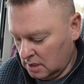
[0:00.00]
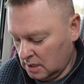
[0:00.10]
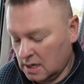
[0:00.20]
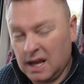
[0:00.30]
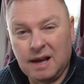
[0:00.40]

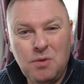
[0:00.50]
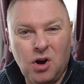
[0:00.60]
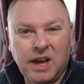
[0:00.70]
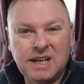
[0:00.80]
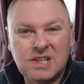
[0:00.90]
and I'm not
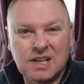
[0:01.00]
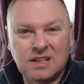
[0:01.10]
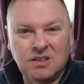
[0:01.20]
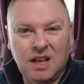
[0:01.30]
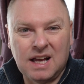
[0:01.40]
getting a
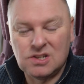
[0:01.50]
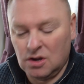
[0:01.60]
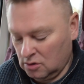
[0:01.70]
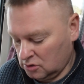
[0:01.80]
signal at all.